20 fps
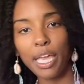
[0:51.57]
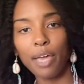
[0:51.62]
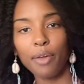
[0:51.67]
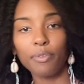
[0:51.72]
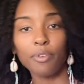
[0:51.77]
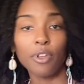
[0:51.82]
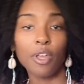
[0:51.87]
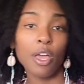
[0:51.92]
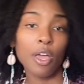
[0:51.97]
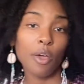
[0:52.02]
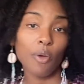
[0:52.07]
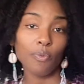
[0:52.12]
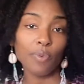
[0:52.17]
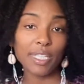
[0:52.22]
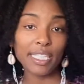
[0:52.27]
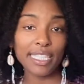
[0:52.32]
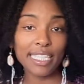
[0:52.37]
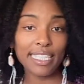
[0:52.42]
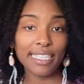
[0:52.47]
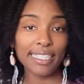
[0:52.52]
And
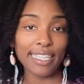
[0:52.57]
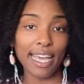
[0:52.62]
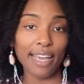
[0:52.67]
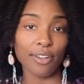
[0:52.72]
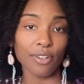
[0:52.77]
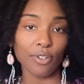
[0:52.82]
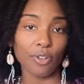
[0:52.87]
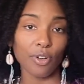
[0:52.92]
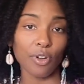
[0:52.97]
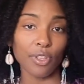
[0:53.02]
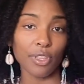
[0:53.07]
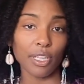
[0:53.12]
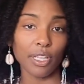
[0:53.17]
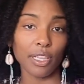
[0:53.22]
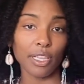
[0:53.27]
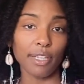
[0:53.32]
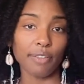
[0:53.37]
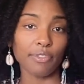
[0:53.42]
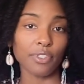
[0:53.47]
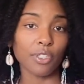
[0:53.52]
we see Saturn on the
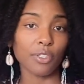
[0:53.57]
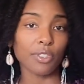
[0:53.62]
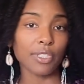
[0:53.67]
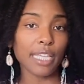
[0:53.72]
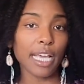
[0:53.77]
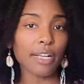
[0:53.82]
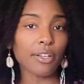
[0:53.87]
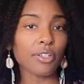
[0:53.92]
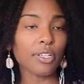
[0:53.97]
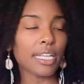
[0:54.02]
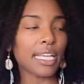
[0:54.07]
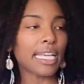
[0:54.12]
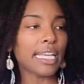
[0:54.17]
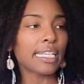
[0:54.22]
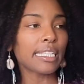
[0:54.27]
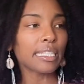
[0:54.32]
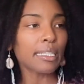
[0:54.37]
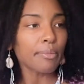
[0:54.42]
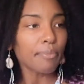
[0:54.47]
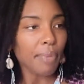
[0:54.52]
glyph. So Saturn
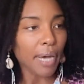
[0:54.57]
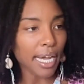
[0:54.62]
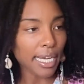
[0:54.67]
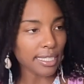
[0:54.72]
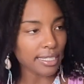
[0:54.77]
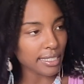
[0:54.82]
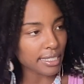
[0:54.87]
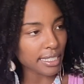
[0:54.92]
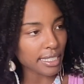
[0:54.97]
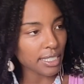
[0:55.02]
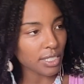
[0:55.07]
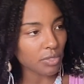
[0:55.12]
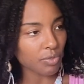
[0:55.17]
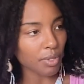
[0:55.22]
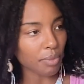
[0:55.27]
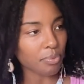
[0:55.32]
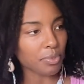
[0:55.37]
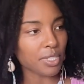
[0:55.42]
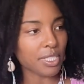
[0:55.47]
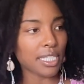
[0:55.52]
is in Pisces,
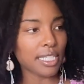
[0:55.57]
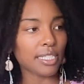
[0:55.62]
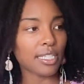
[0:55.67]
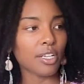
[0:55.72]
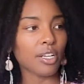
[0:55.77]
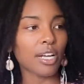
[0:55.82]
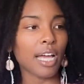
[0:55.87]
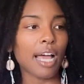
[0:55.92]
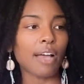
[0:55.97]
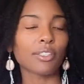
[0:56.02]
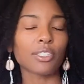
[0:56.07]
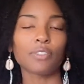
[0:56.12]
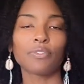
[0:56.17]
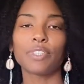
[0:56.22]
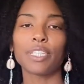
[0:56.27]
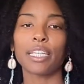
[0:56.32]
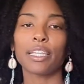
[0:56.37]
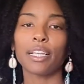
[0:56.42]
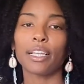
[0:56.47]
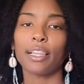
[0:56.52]
representing our house of
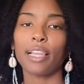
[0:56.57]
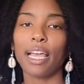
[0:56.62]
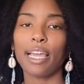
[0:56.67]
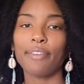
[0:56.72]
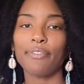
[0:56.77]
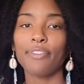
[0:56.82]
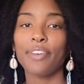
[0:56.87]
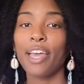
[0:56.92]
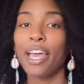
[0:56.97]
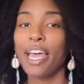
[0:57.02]
daily life.